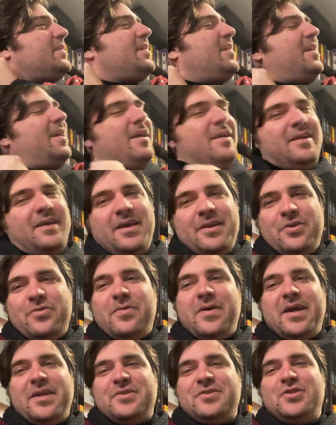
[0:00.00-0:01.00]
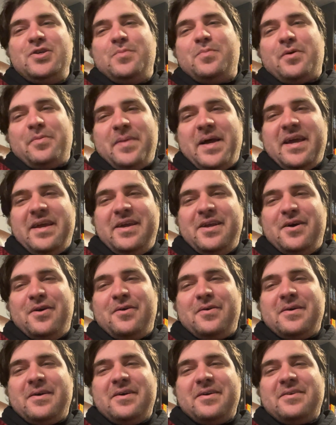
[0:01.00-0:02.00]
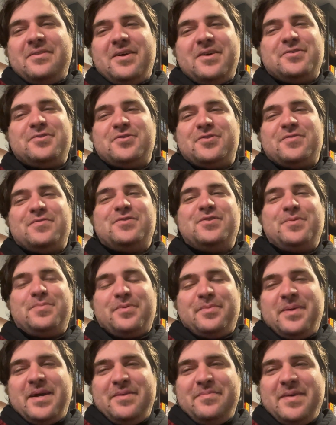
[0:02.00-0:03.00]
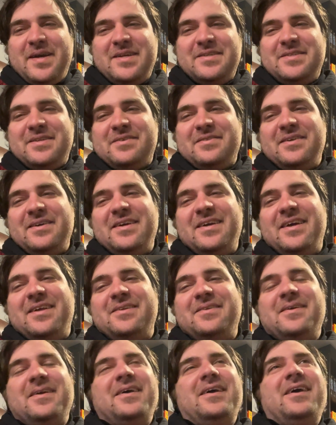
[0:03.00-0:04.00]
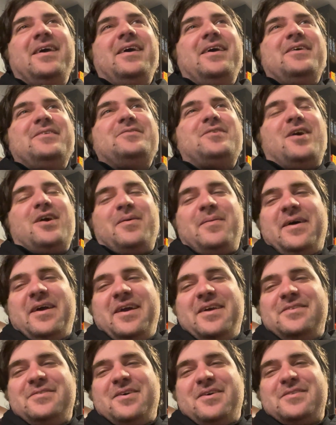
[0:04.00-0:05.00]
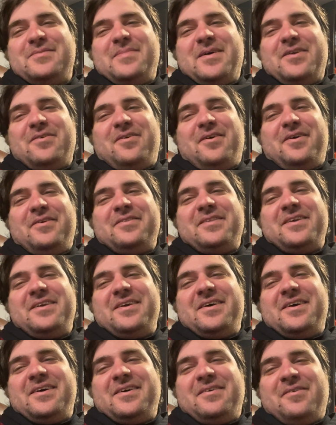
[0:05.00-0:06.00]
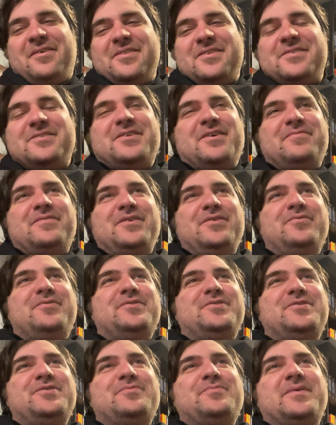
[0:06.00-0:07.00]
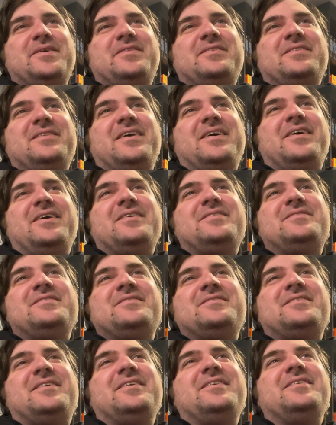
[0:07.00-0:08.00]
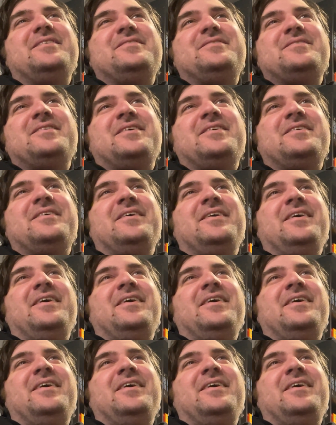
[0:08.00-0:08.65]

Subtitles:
and create Superman, clusters of Supermen, basically, and he talked about all the stuff that you could do with Linux, and it's like,